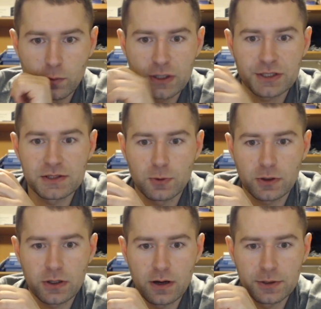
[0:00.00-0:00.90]
Which is
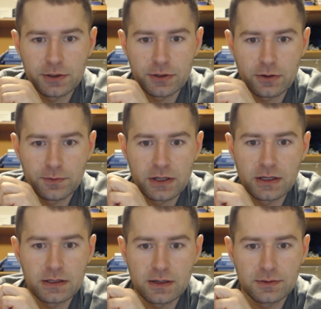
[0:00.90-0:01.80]
more common, in your
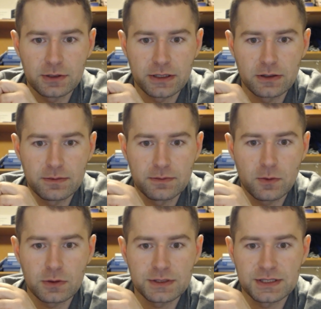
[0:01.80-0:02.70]
opinion,
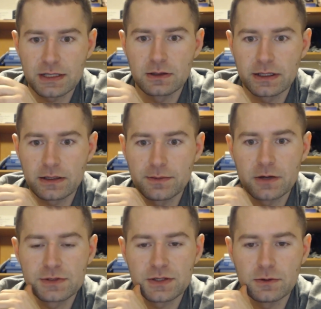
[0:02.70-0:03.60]
double-income or single-income
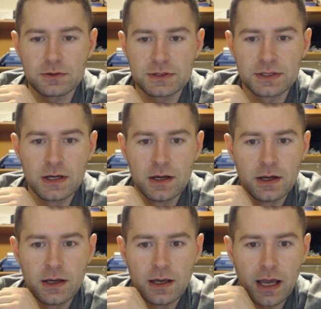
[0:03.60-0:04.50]
households?
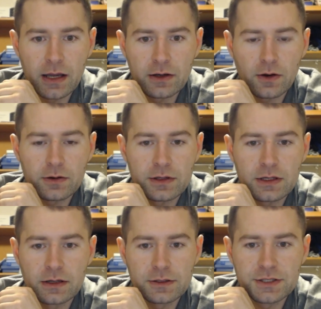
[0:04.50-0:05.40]
And are the
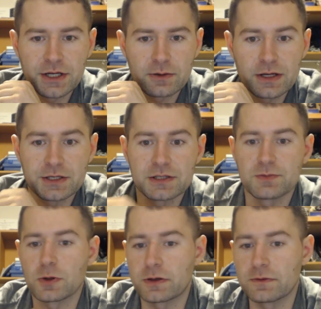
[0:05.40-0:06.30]
younger
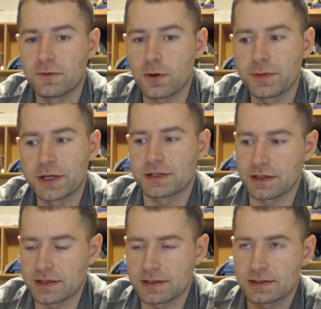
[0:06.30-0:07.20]
generations more conforming
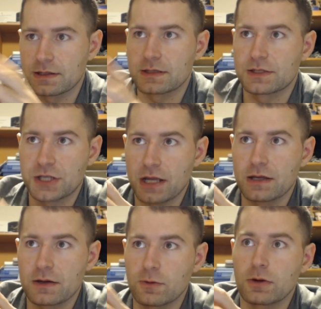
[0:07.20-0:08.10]
to this
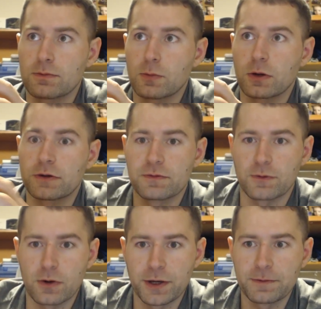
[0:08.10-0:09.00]
change, or more
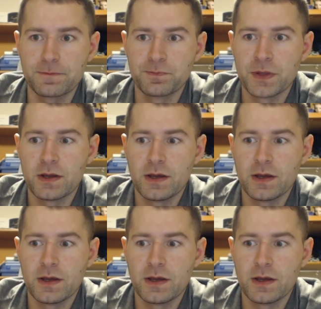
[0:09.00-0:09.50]
conforming